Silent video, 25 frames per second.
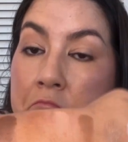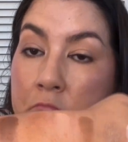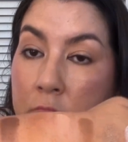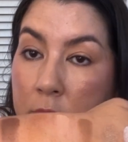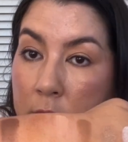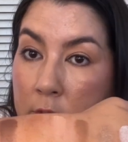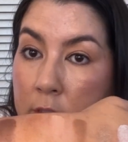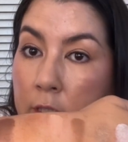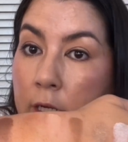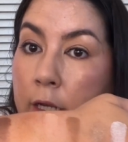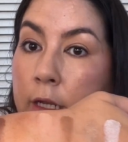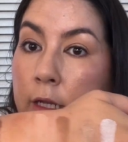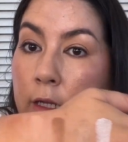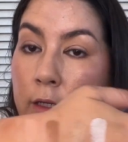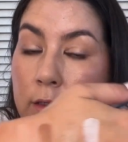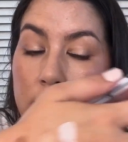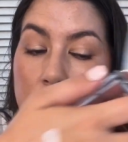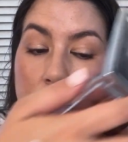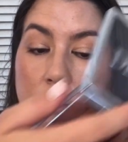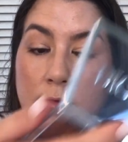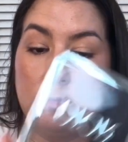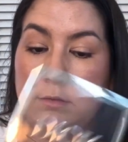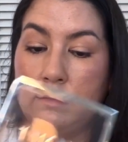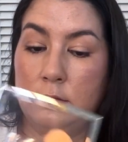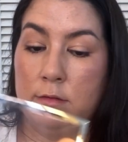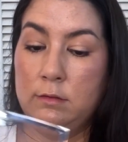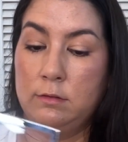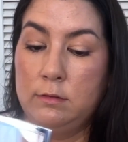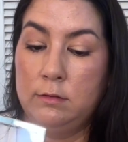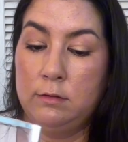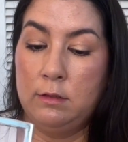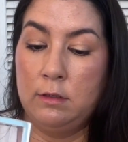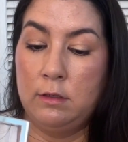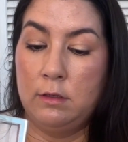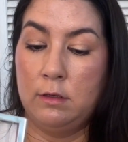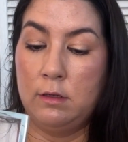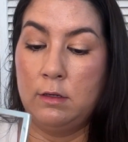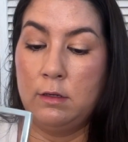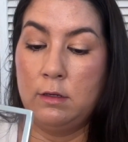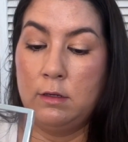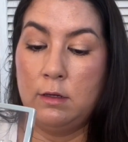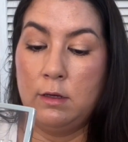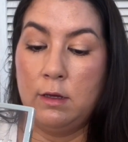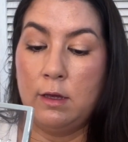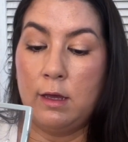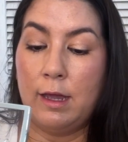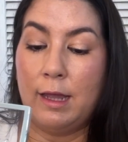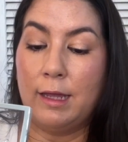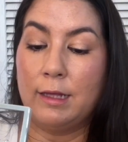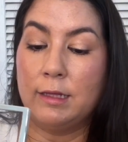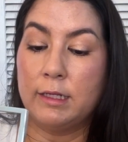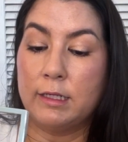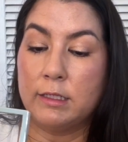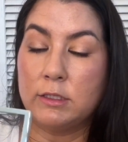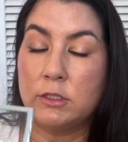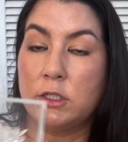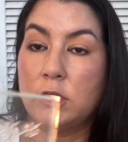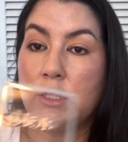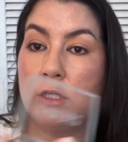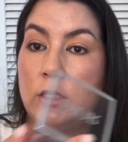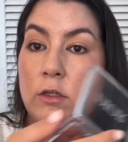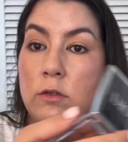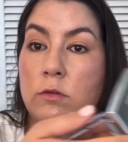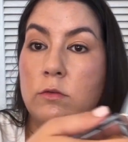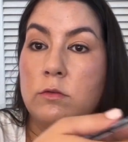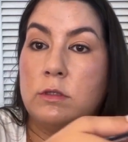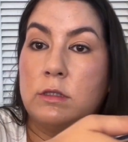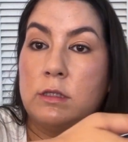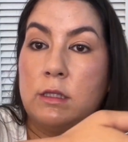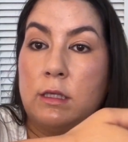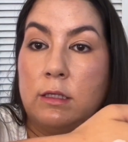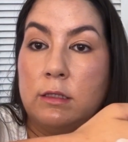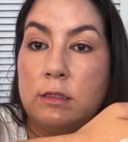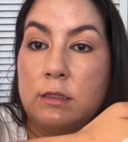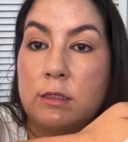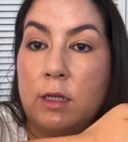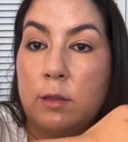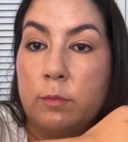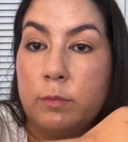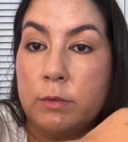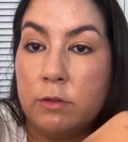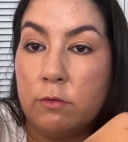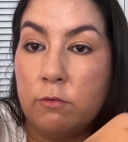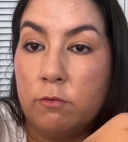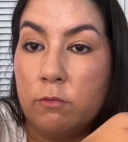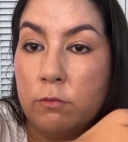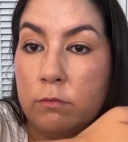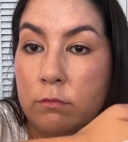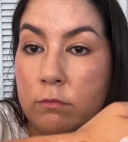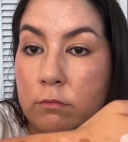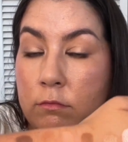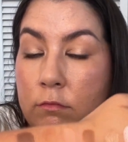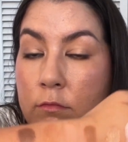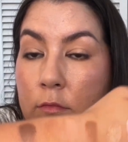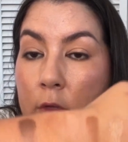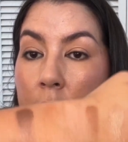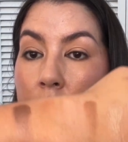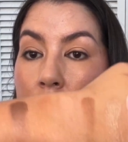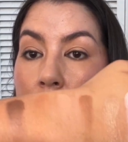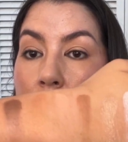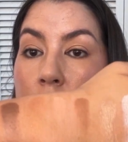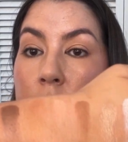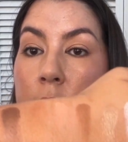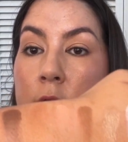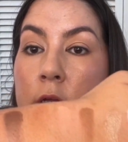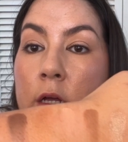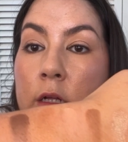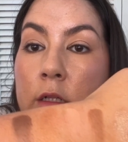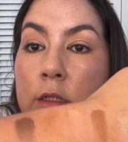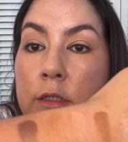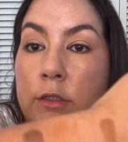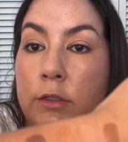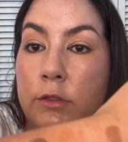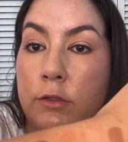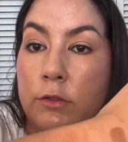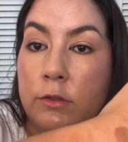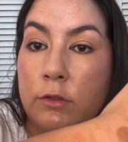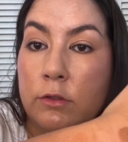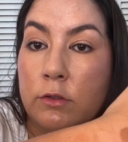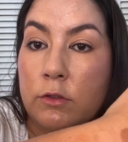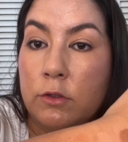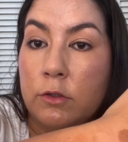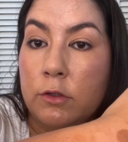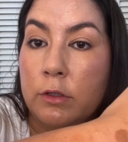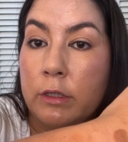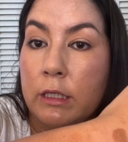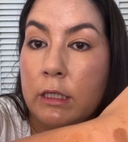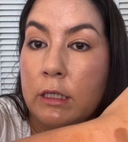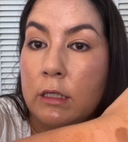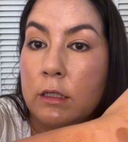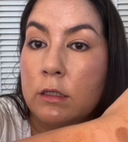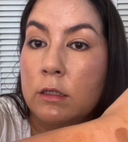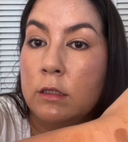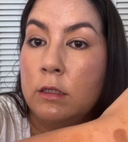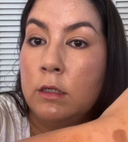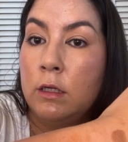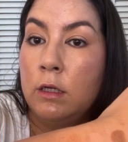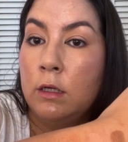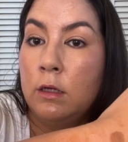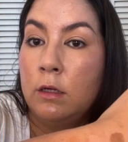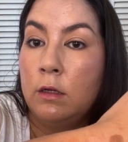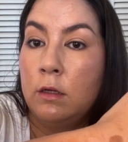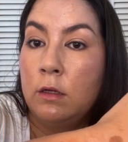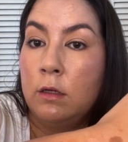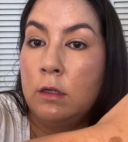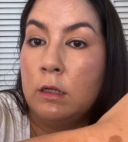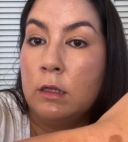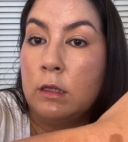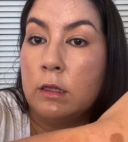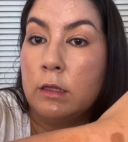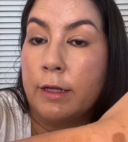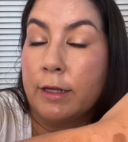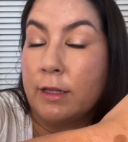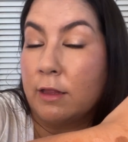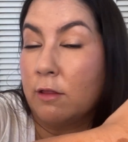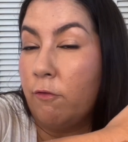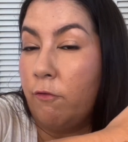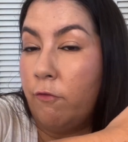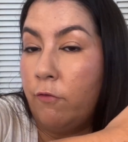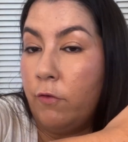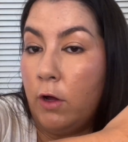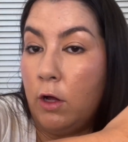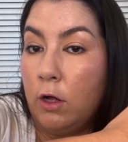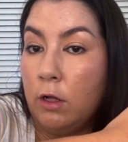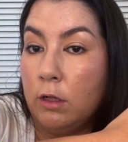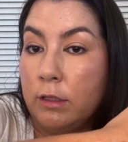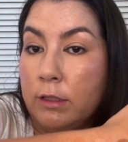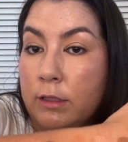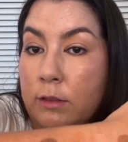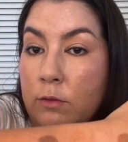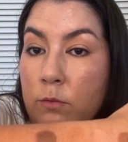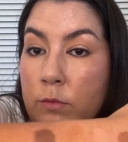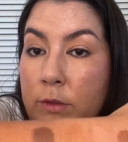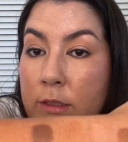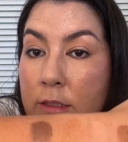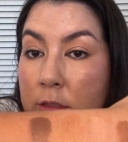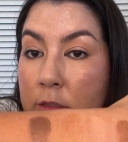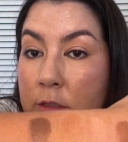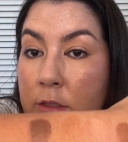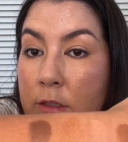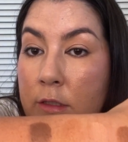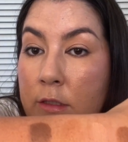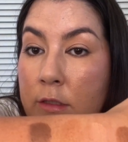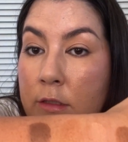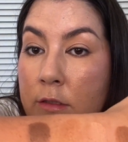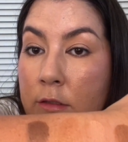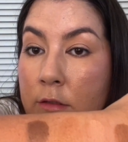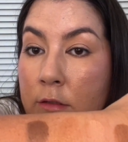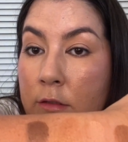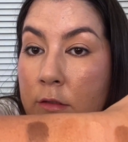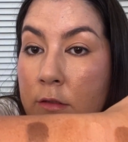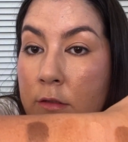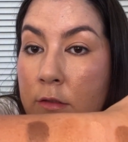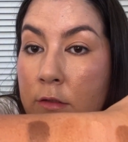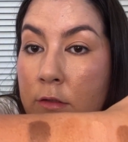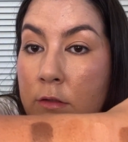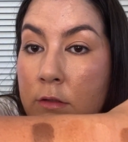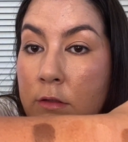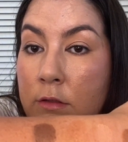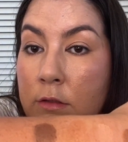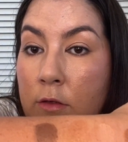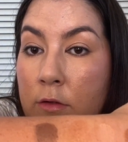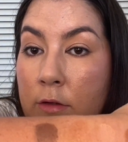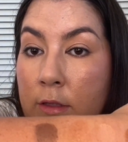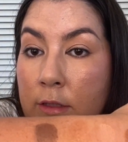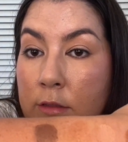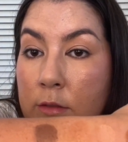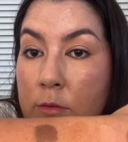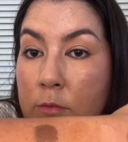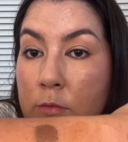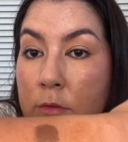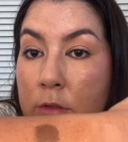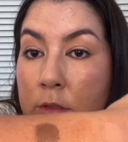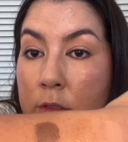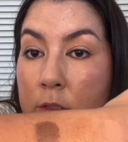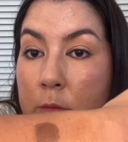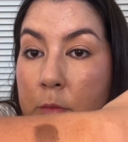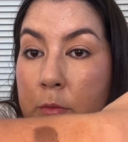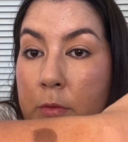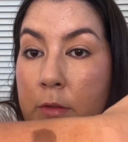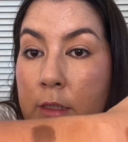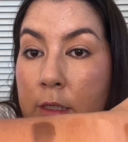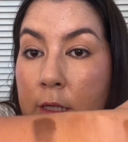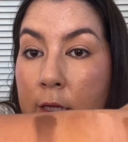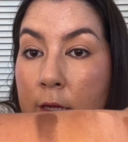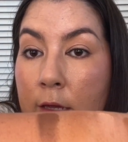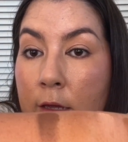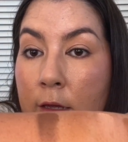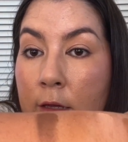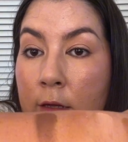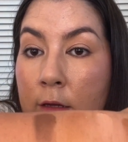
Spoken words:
Nice. I like to use these types of colors during like the fall and winter, so that's really pretty.